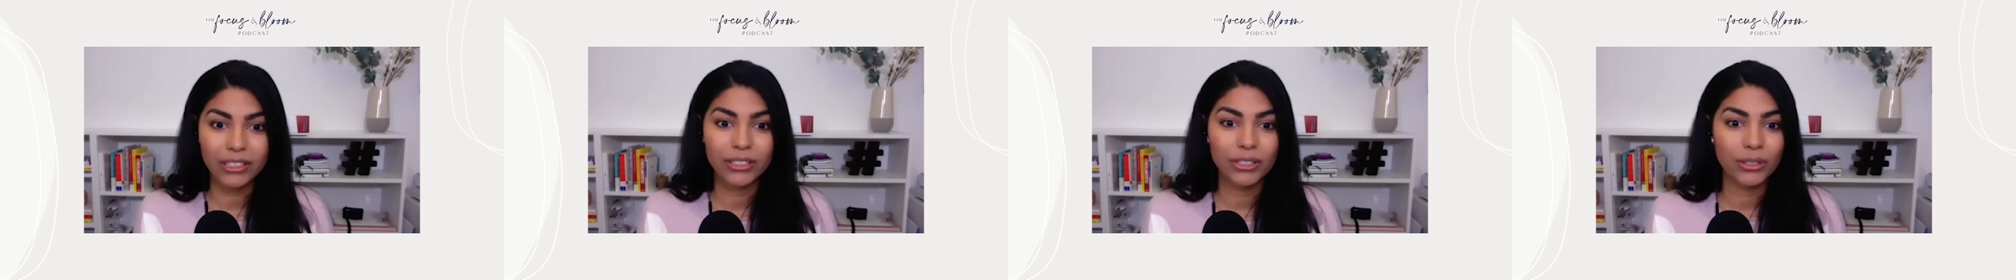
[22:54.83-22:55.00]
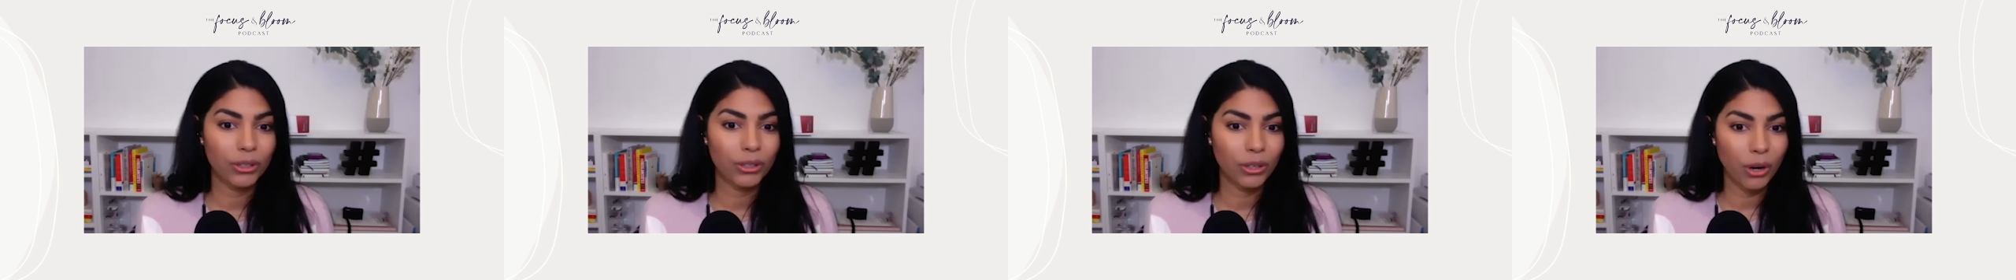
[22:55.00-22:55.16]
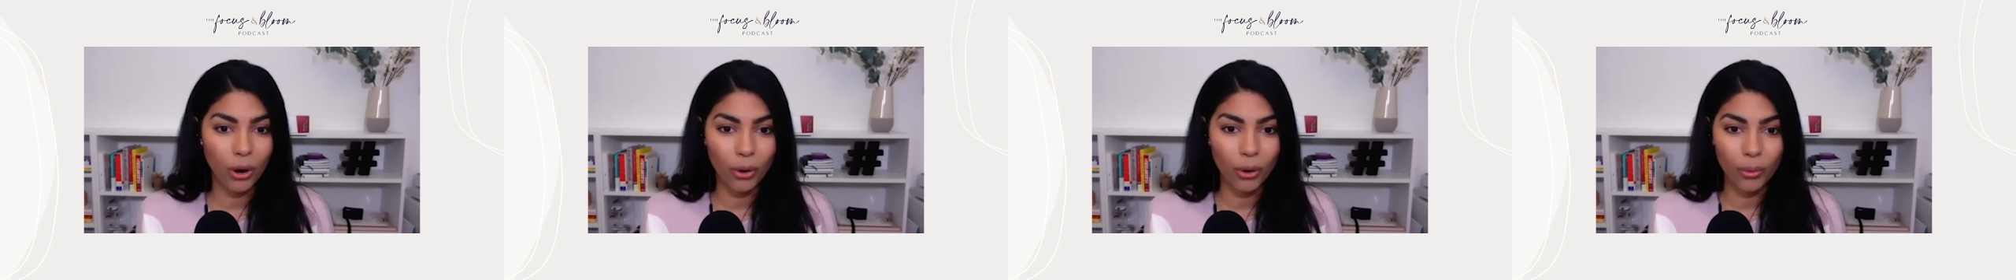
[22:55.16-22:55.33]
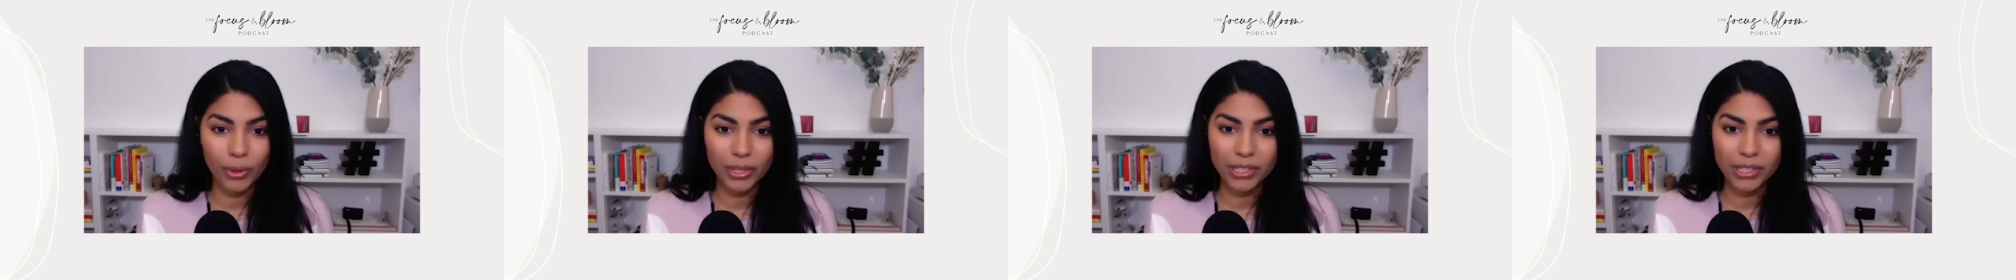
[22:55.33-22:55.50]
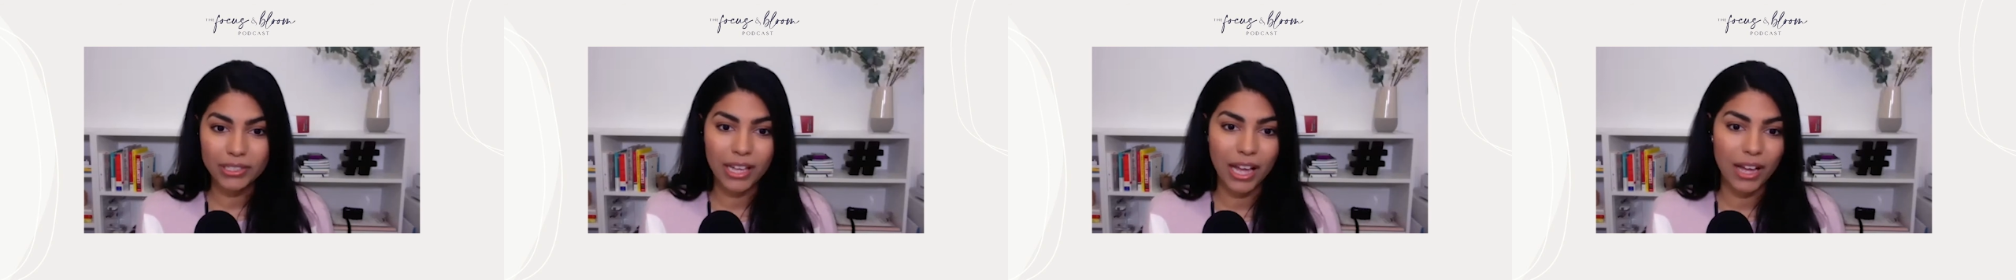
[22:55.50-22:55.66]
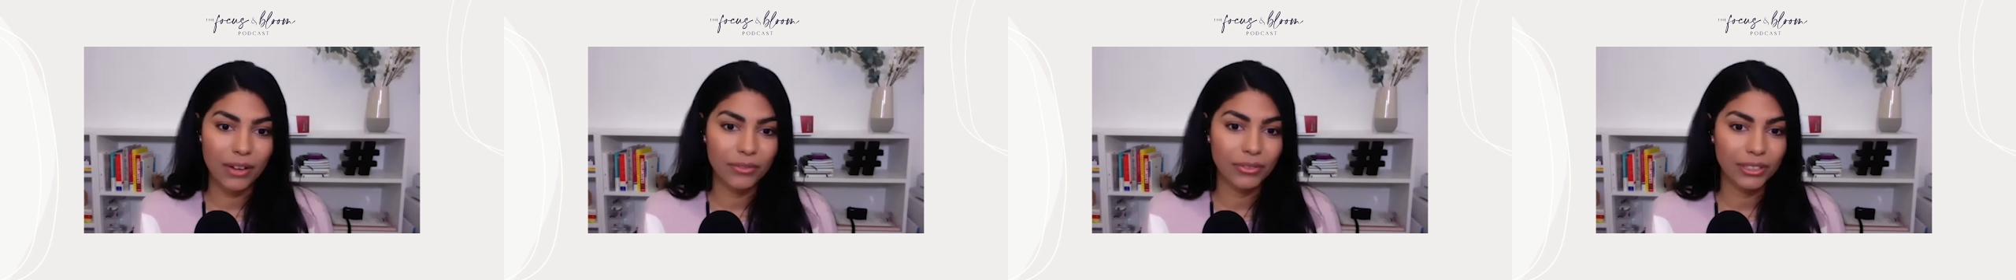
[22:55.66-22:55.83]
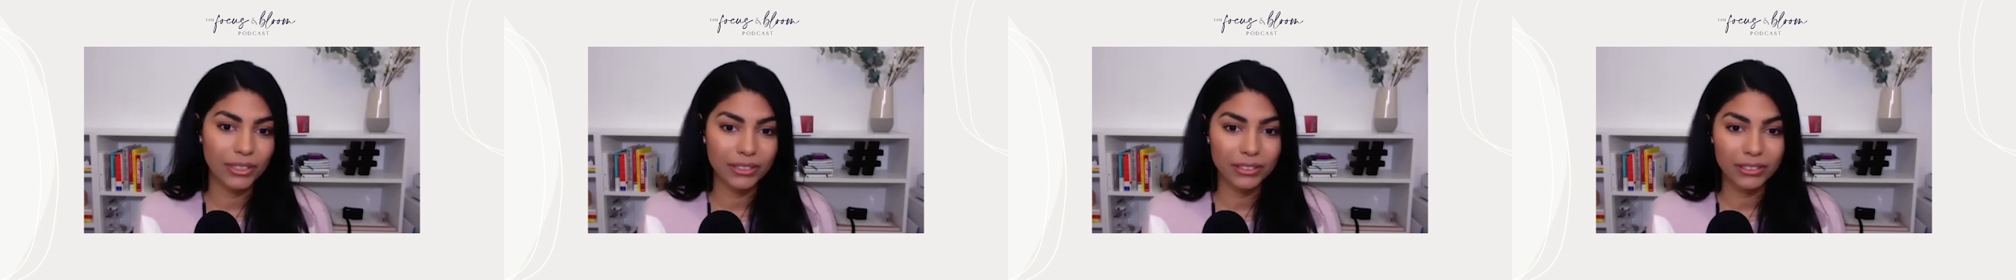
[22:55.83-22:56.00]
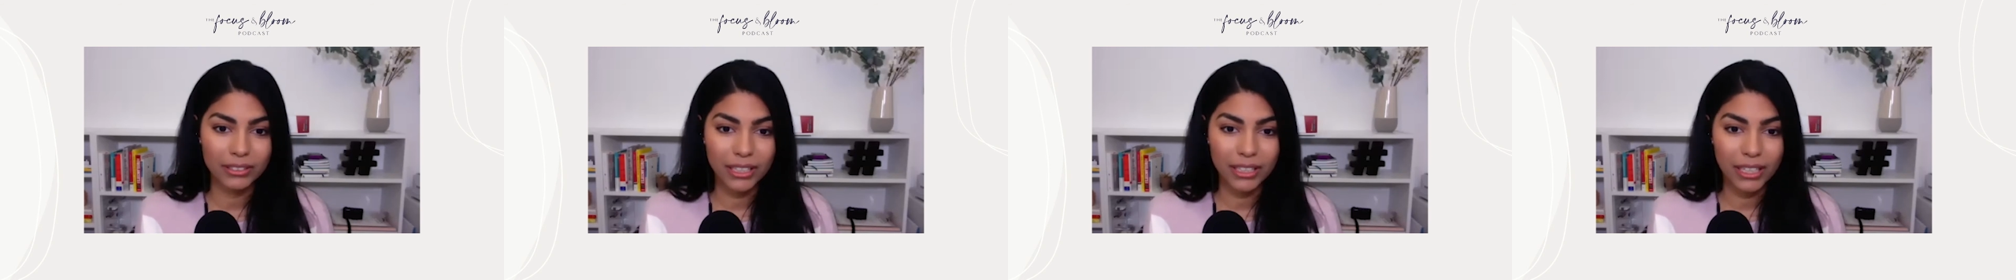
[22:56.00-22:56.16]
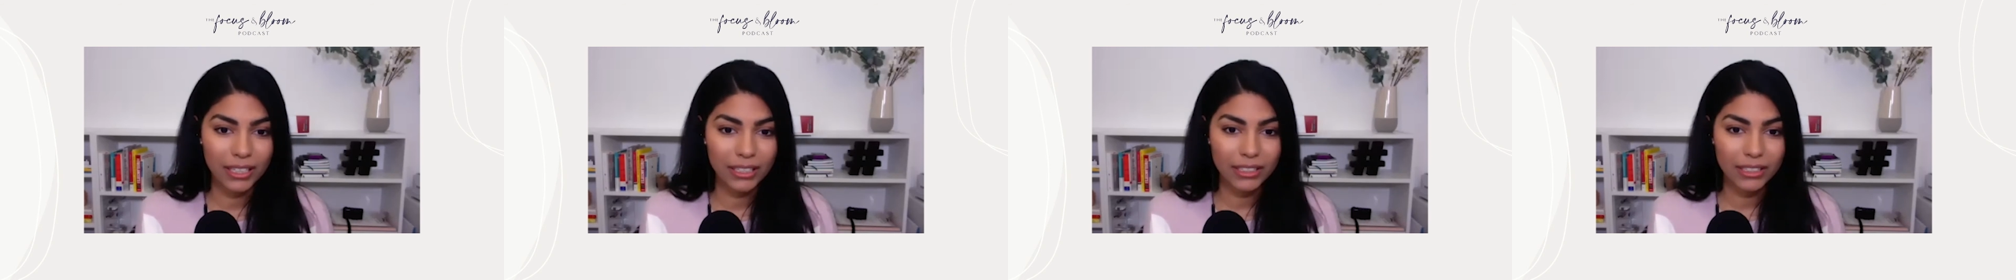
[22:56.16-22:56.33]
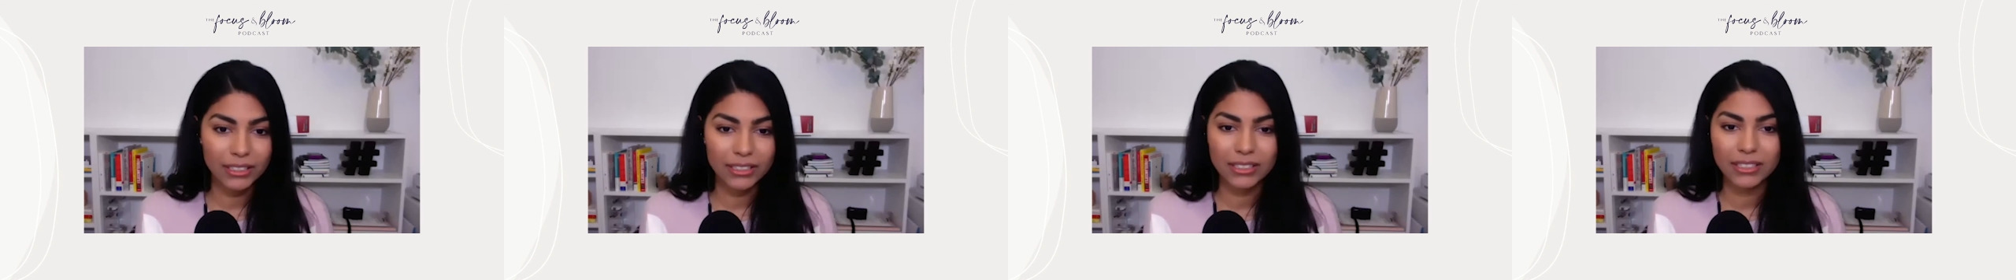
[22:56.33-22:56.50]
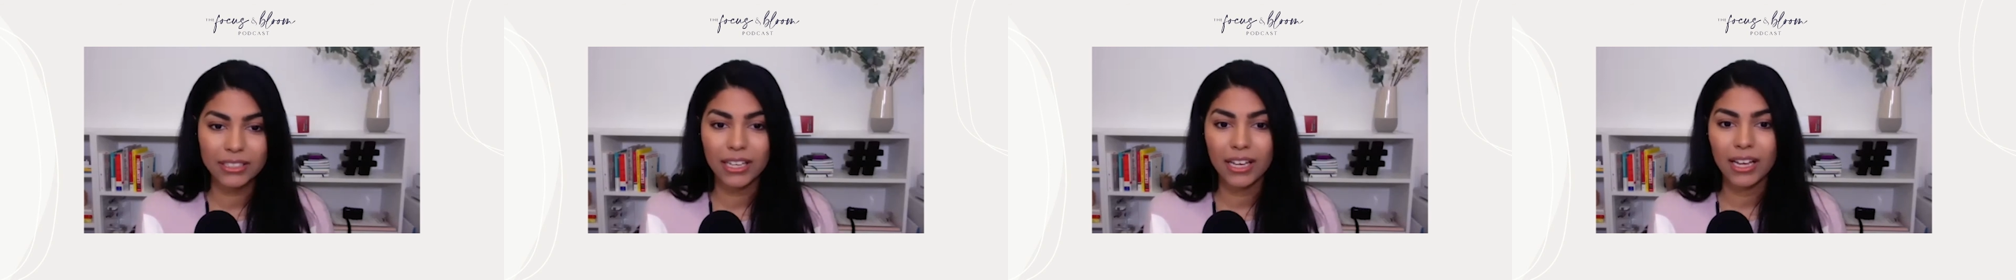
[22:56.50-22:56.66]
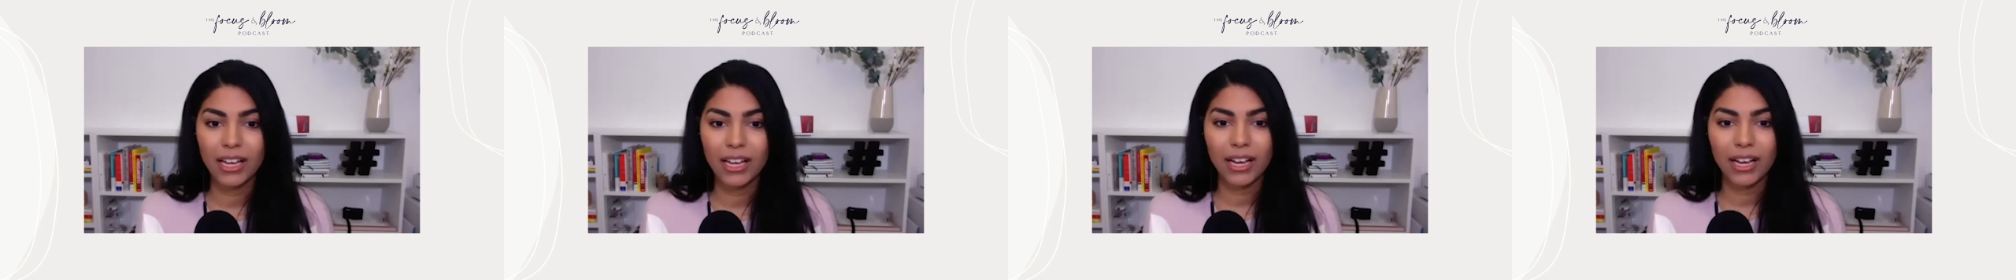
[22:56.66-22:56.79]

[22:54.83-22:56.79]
You can always have it linked.